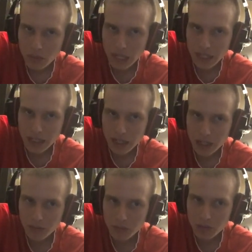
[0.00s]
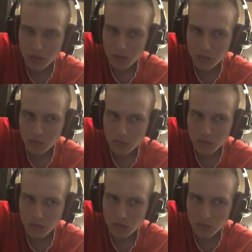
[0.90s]
in games
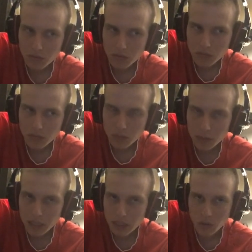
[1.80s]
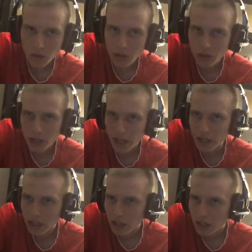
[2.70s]
that they won. Okay,
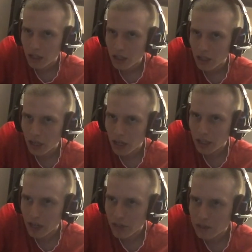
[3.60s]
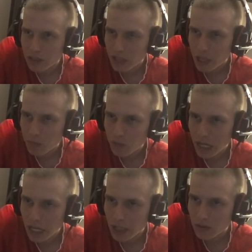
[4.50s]
and then obviously Game
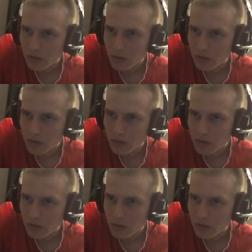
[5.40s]
5